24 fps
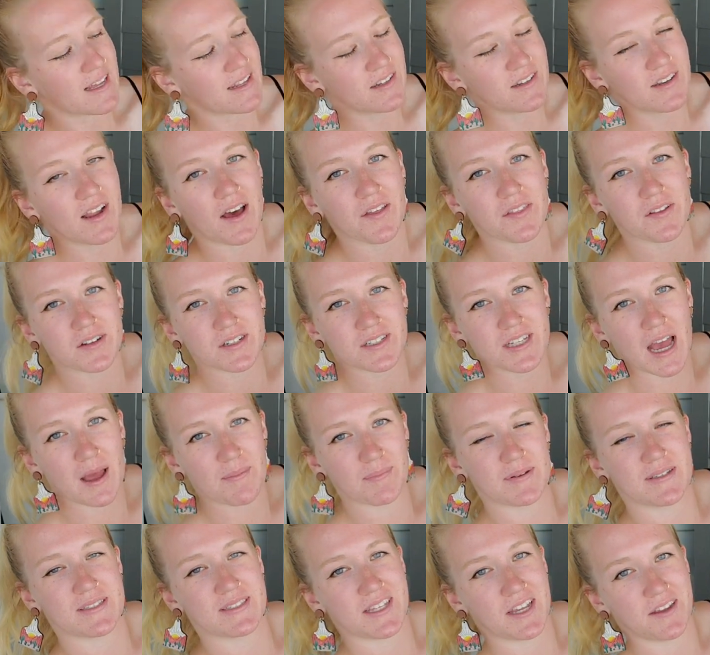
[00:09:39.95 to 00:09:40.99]
Another
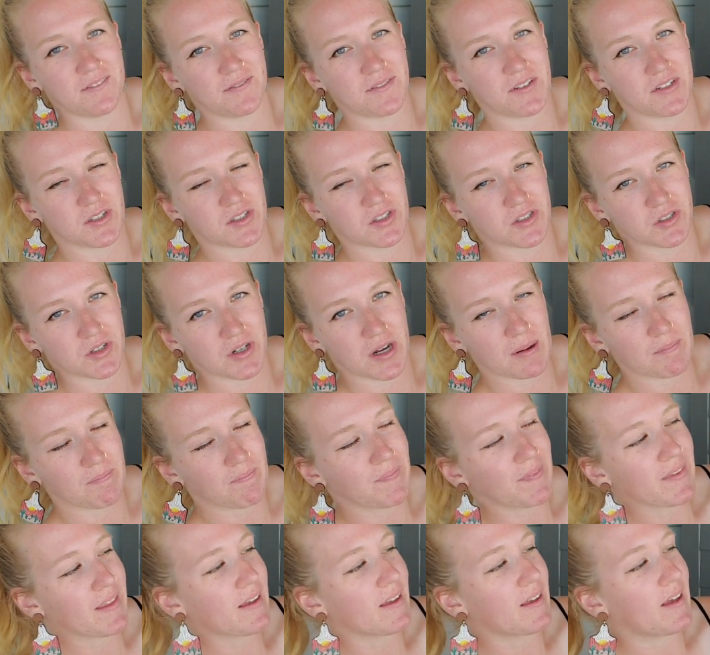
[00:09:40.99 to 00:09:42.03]
type of safety stirrup
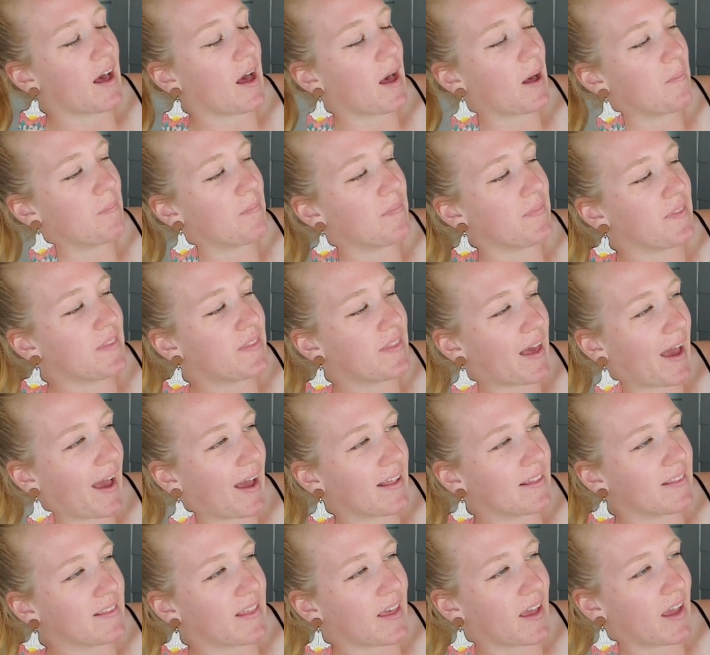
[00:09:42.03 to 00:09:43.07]

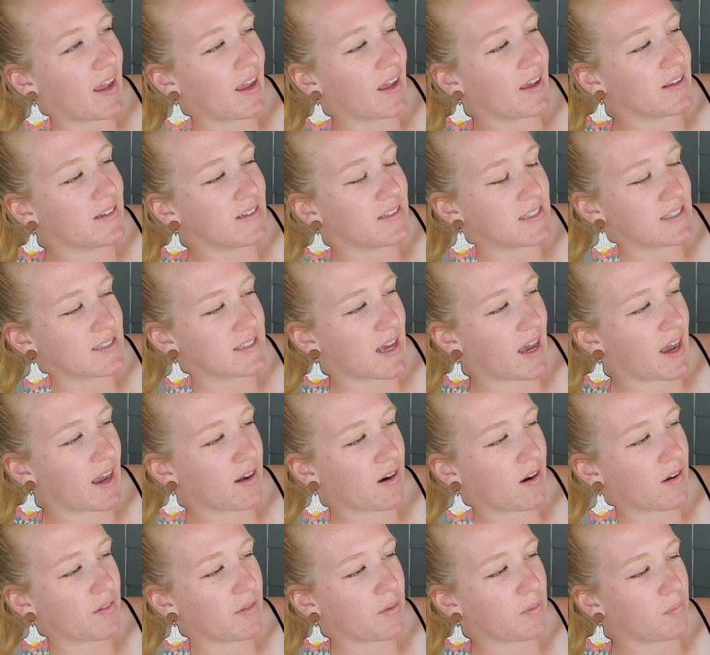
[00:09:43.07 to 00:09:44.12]
that they
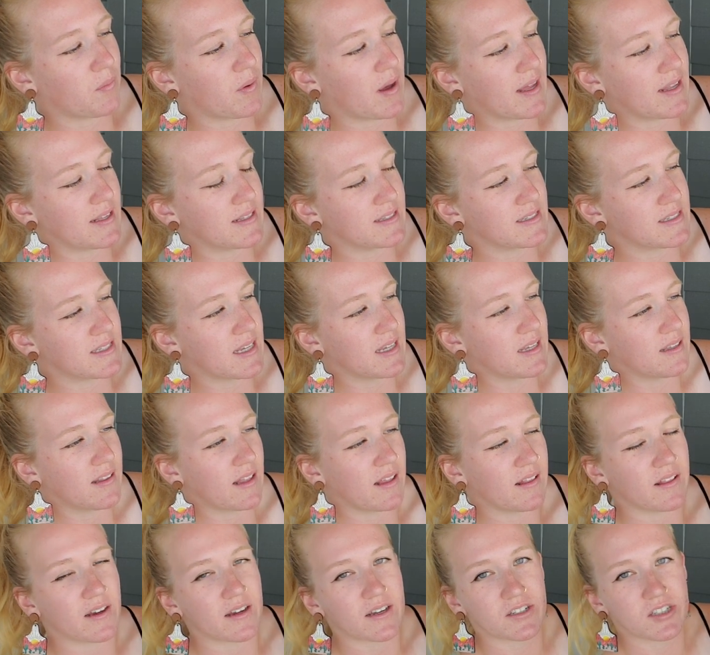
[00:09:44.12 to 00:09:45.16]
design are the ones,
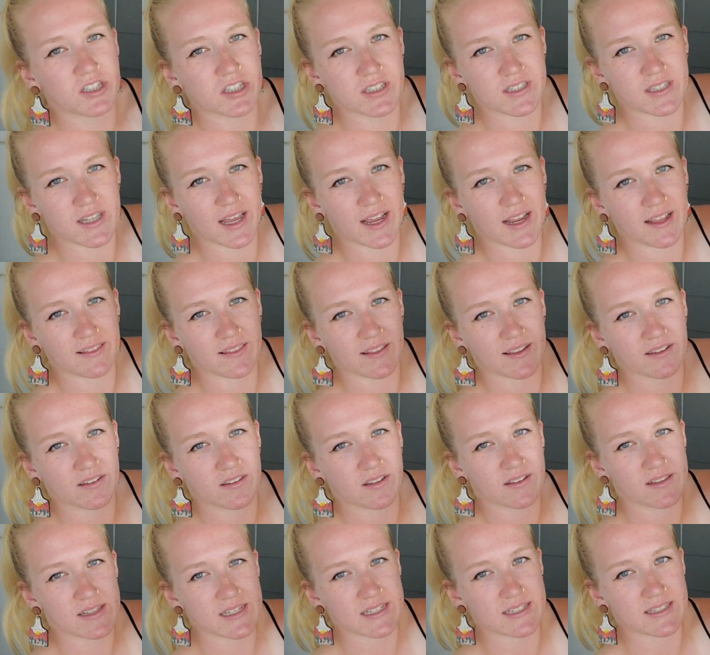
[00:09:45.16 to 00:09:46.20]
they look just like this
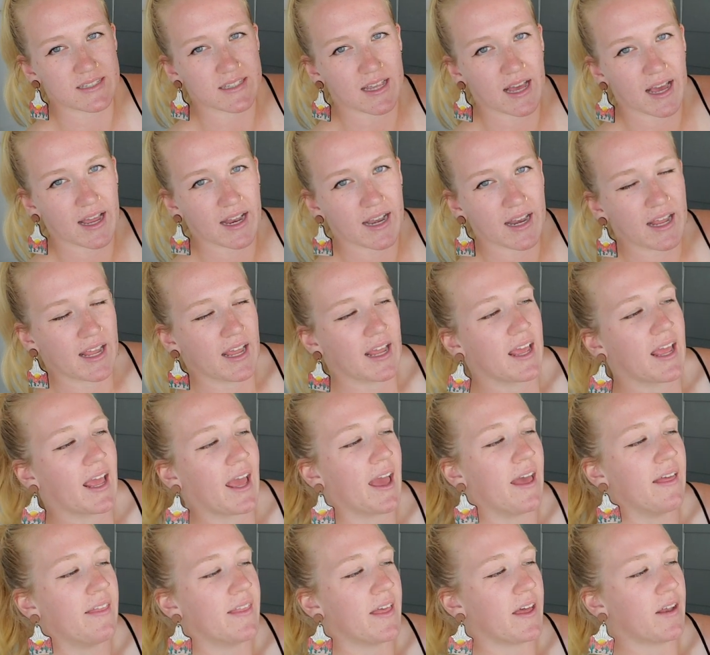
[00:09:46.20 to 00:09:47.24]
on this side,
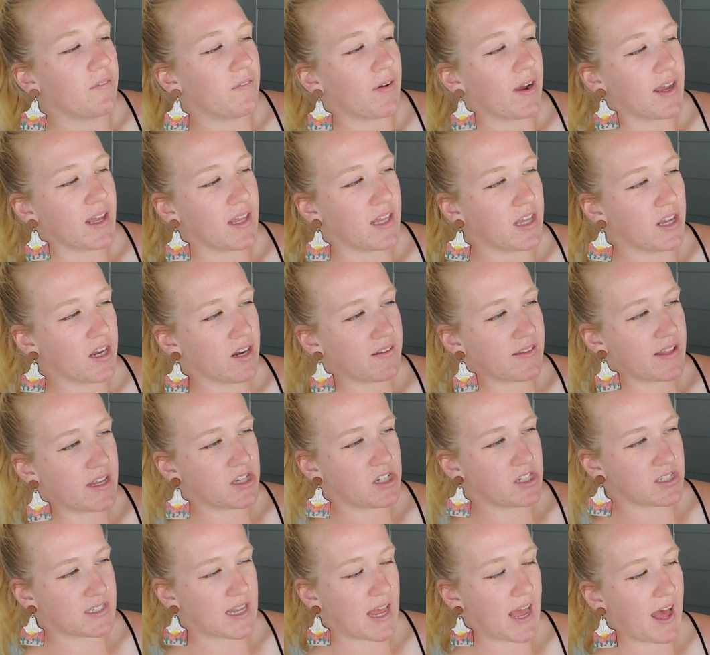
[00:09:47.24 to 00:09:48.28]
and then right here they
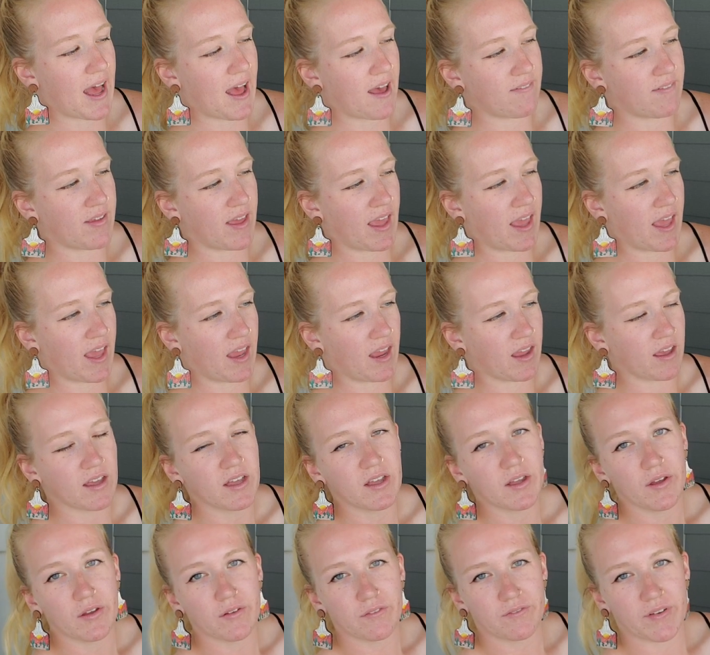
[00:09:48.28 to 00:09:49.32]
just have a
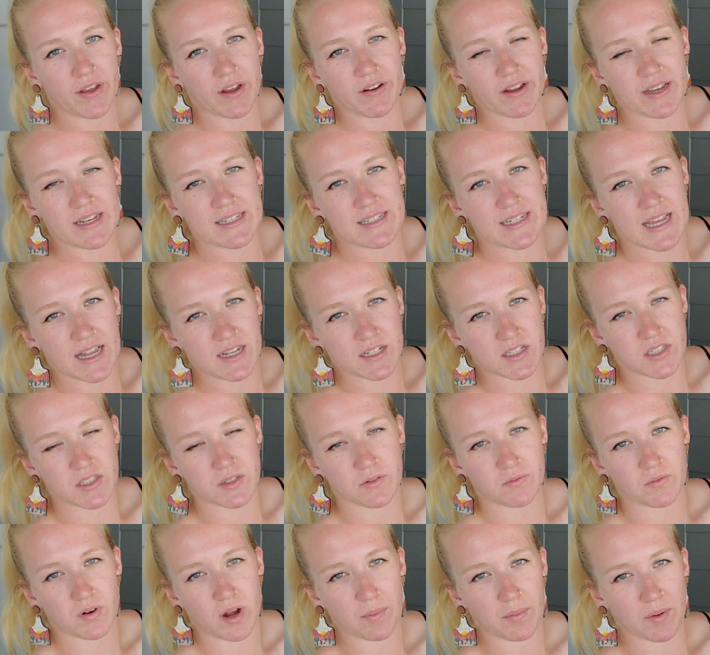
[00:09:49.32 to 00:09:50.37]
very dense
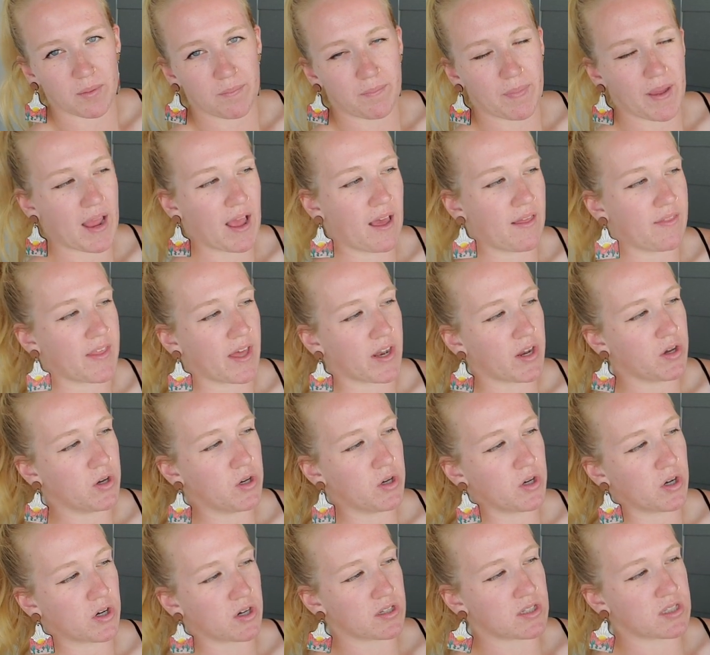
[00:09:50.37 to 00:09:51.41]
rubber band that
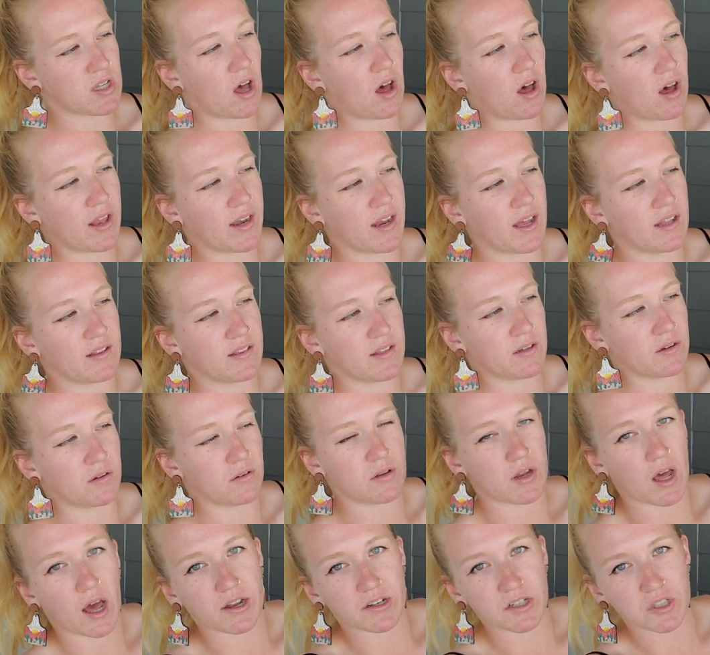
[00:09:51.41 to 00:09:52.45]
hooks on a little
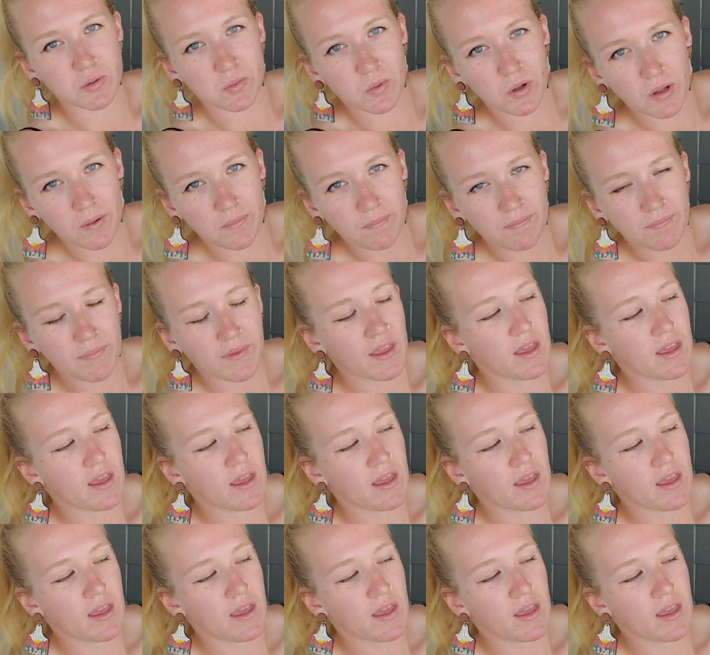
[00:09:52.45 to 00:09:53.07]
nodule.